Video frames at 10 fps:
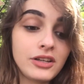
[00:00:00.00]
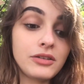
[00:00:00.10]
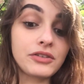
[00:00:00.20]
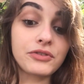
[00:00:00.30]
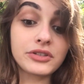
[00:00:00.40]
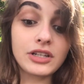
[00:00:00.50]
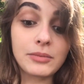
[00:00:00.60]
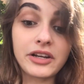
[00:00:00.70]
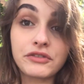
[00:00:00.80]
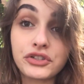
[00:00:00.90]
the first time
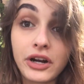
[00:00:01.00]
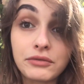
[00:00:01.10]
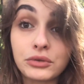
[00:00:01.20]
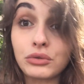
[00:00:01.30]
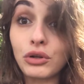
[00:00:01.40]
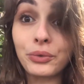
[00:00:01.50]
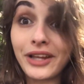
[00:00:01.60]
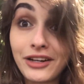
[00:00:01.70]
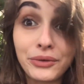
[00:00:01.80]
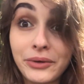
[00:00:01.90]
I ever traveled alone
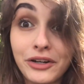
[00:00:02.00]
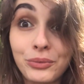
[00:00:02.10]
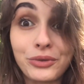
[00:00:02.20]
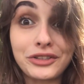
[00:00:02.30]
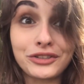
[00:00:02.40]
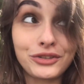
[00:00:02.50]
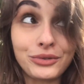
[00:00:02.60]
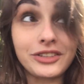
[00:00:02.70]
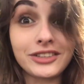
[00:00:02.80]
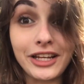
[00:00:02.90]
anywhere was to
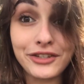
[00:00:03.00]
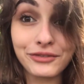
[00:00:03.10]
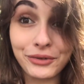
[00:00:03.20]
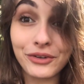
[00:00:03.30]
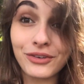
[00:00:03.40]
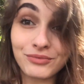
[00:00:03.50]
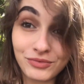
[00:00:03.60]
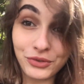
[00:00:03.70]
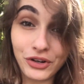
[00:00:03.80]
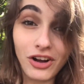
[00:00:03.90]
the States for
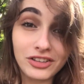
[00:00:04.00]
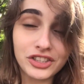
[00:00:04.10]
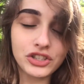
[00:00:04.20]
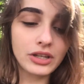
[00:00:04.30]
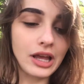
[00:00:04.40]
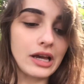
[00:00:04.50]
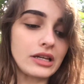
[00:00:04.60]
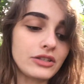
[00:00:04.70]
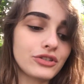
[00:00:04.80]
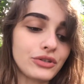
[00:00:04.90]
college.
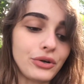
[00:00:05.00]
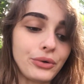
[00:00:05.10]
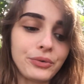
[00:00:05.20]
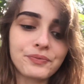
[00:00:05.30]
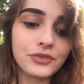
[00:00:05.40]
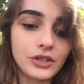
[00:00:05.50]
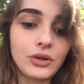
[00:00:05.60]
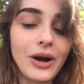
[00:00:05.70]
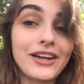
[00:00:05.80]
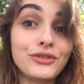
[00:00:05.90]
And so, you
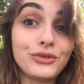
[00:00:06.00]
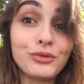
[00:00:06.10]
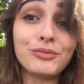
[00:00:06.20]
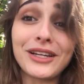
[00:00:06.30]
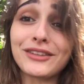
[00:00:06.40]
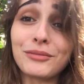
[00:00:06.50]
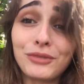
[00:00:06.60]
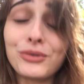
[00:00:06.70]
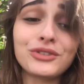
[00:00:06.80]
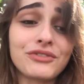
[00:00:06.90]
know, I do make the
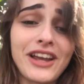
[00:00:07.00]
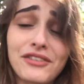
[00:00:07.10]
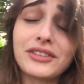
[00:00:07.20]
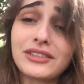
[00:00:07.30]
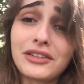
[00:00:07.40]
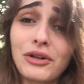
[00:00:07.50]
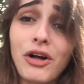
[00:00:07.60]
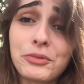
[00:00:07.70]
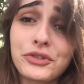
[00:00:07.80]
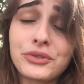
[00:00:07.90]
most of every little
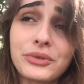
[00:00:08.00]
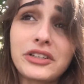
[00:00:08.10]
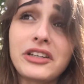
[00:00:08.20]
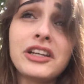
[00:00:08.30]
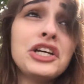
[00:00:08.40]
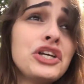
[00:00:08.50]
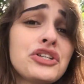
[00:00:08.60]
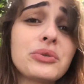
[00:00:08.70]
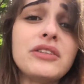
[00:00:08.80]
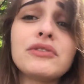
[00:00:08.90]
opportunity.
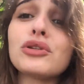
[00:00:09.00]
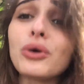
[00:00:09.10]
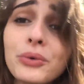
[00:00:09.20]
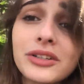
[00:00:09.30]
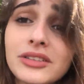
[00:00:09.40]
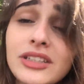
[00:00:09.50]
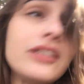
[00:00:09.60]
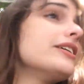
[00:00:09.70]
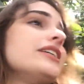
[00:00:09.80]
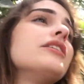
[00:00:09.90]
So even locally,
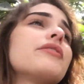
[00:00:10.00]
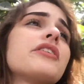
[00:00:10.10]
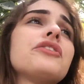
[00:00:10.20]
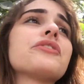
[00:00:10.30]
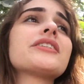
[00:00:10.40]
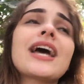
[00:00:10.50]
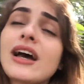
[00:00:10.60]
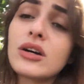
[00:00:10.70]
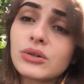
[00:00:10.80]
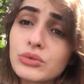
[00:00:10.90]
even in your
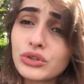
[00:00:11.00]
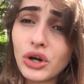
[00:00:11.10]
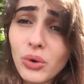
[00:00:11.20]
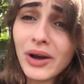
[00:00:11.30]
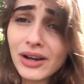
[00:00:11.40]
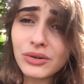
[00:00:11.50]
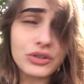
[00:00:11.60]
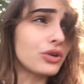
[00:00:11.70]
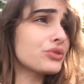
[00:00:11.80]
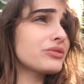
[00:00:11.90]
town, go out,
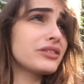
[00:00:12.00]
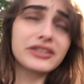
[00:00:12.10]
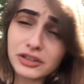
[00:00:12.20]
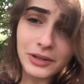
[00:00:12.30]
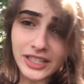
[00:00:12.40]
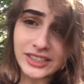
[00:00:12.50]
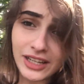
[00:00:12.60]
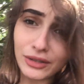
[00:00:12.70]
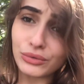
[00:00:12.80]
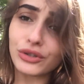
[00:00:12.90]
go to the nearby
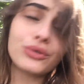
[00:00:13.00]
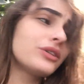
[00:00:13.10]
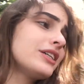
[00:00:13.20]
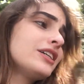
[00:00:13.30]
town, go